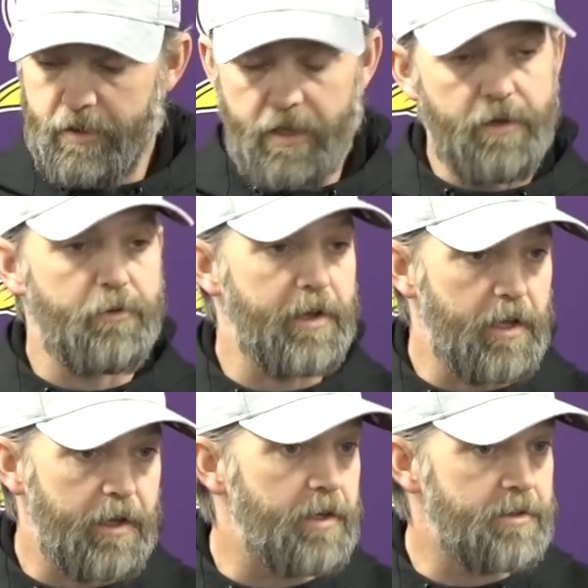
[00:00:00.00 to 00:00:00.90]
if we
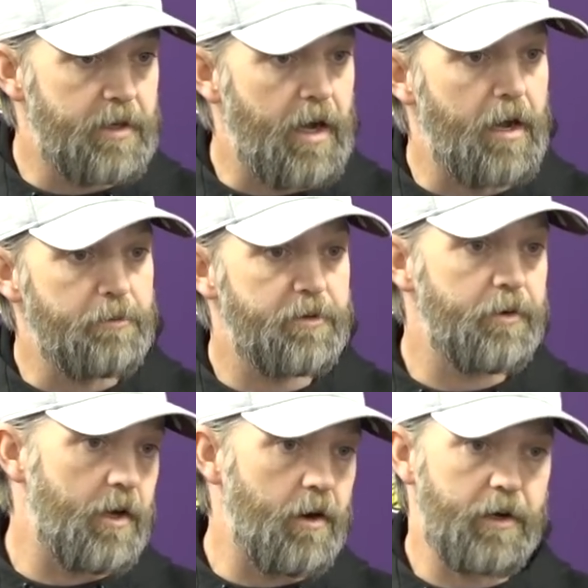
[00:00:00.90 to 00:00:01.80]
can get stops,
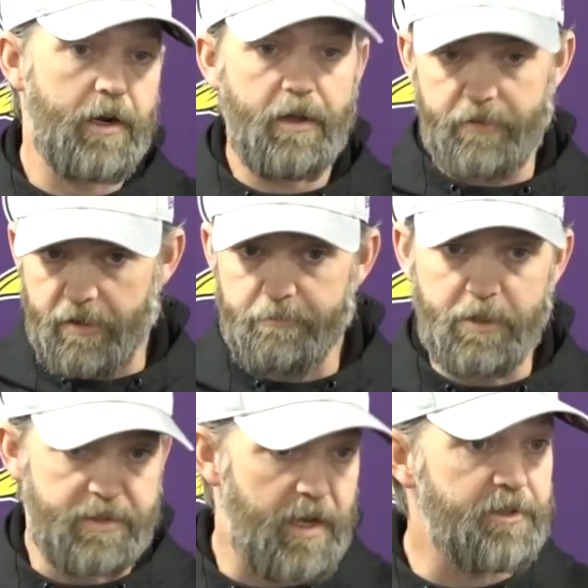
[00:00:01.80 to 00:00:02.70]
we are going to have enough
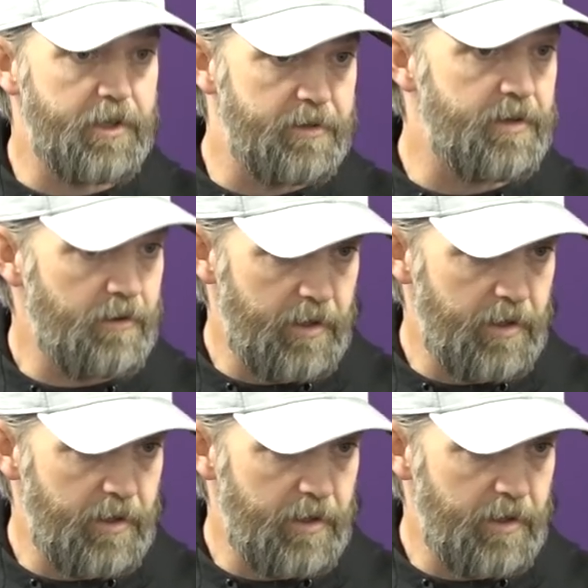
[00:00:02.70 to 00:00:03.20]
possessions at